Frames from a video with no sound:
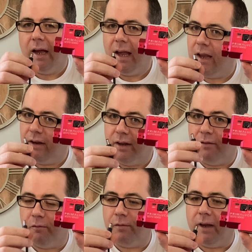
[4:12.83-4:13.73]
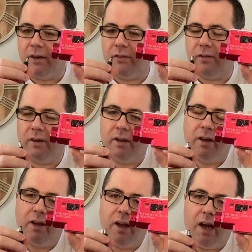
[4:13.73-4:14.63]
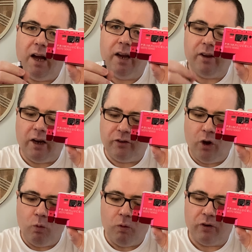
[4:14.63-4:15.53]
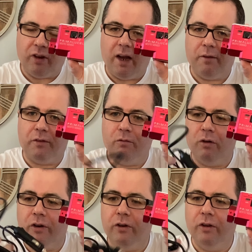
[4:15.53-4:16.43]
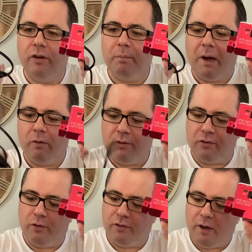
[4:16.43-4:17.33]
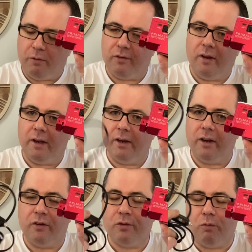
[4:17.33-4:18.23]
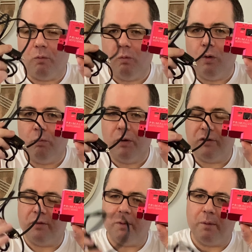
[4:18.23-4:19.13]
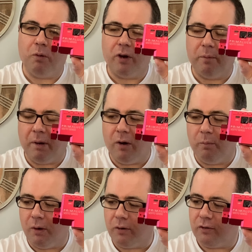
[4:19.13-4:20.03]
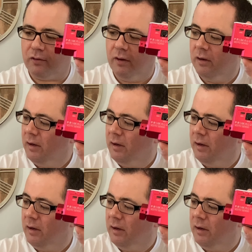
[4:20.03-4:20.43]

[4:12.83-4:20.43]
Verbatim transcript: it didn't fit and I don't want to have to run another power source outside I just want one which is my pocket power box